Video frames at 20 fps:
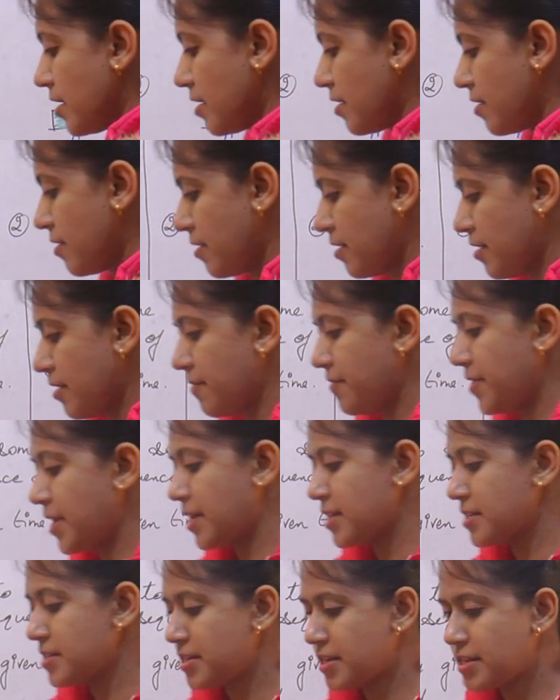we
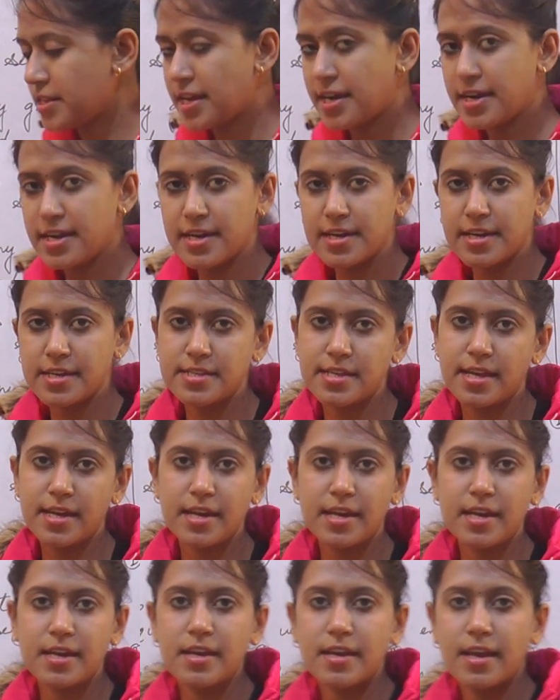can say that it is
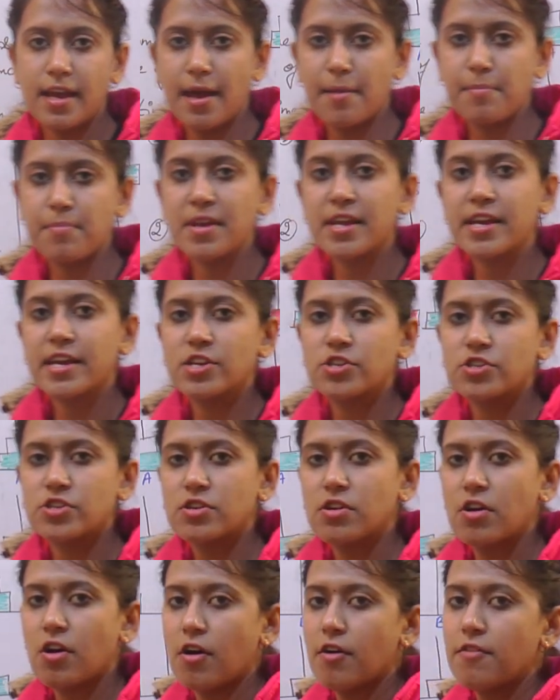an
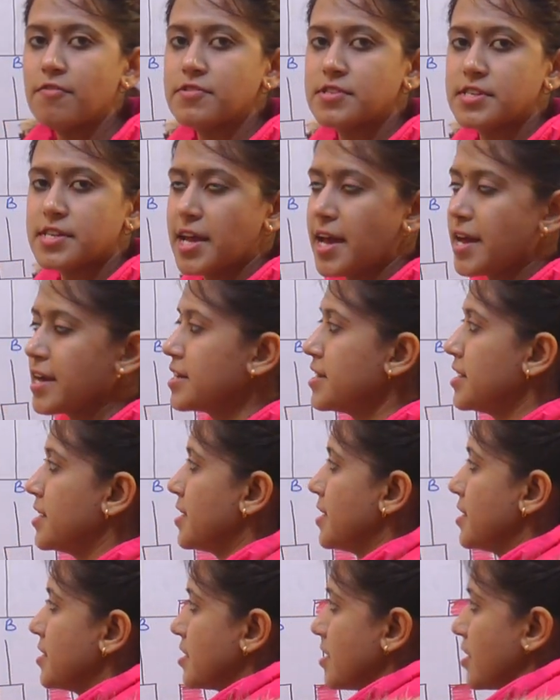application of stack
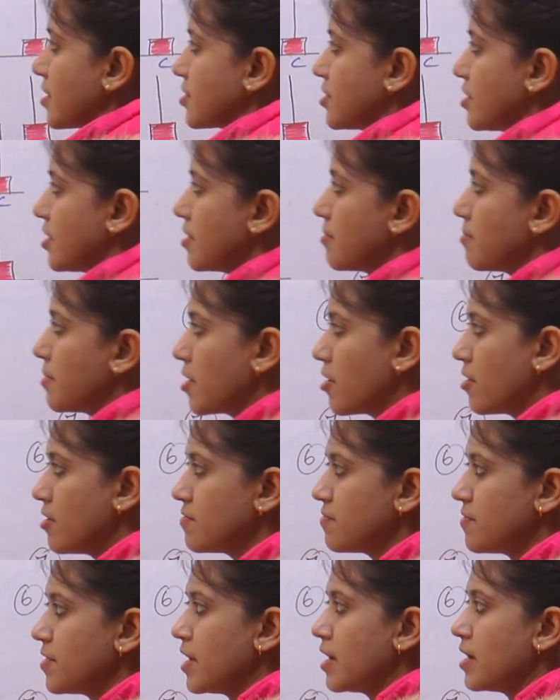data structure because
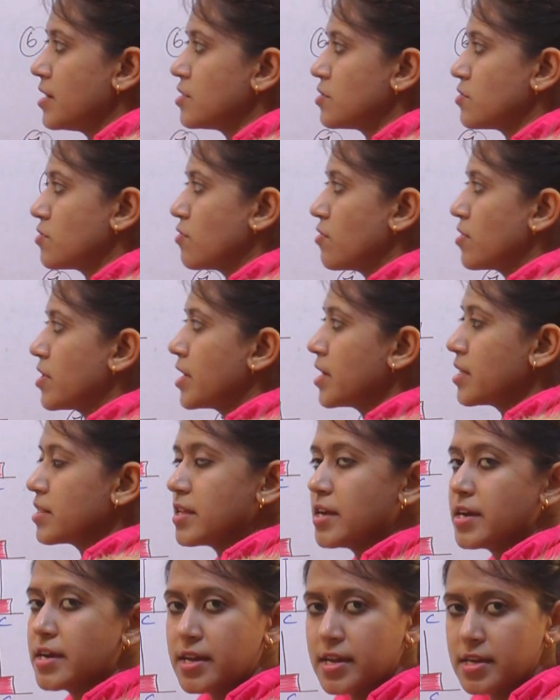we are storing
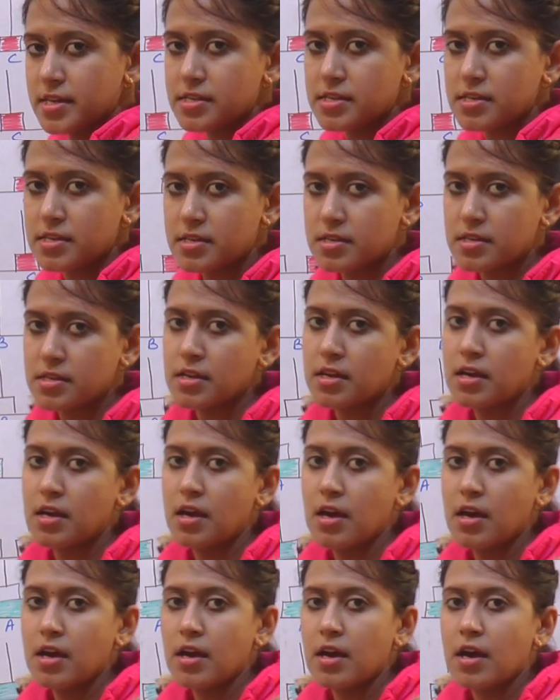the disks
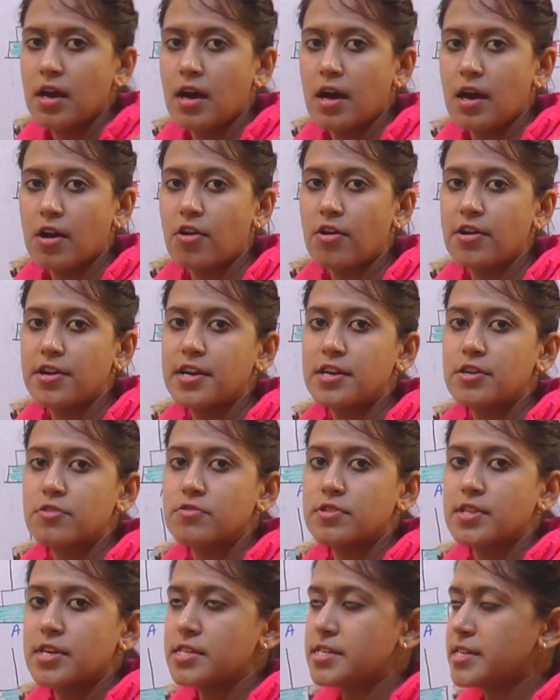according
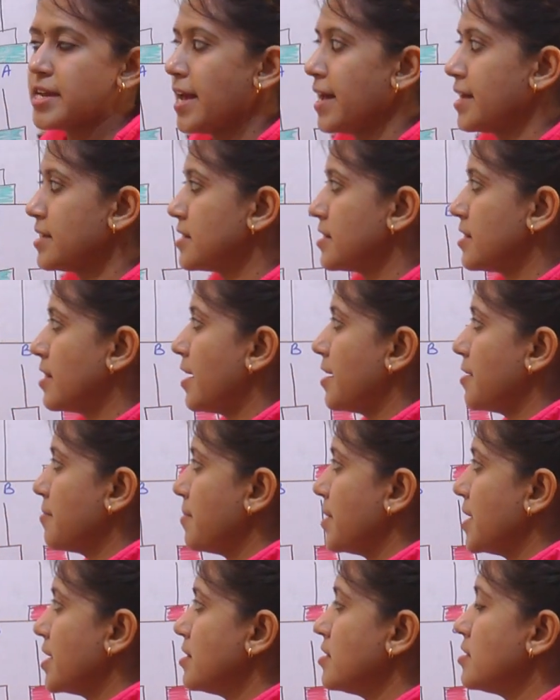to the stacks. That
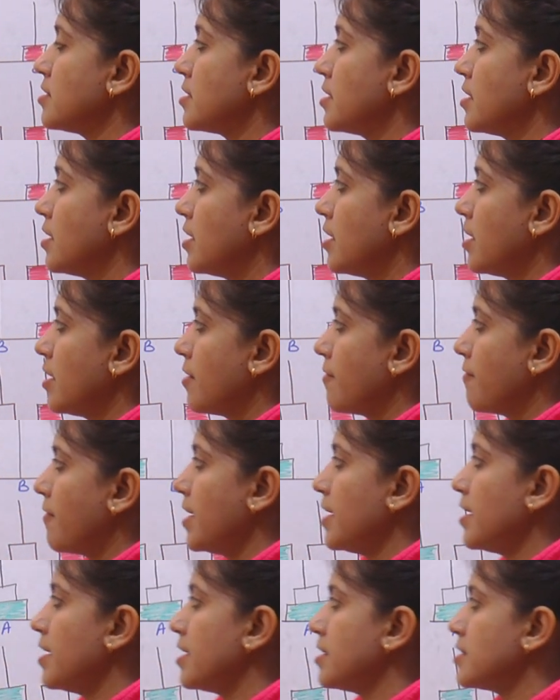means
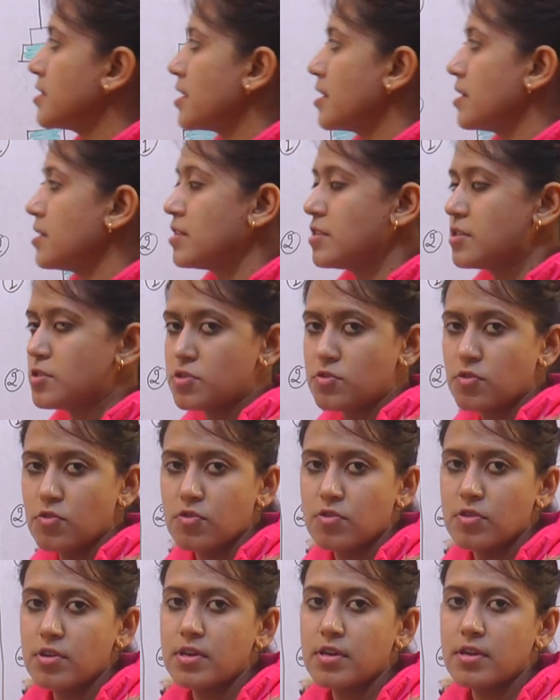one disk is
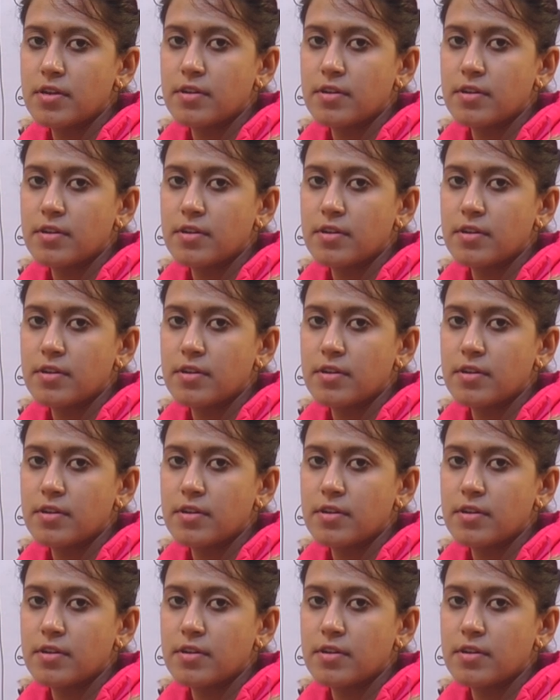stored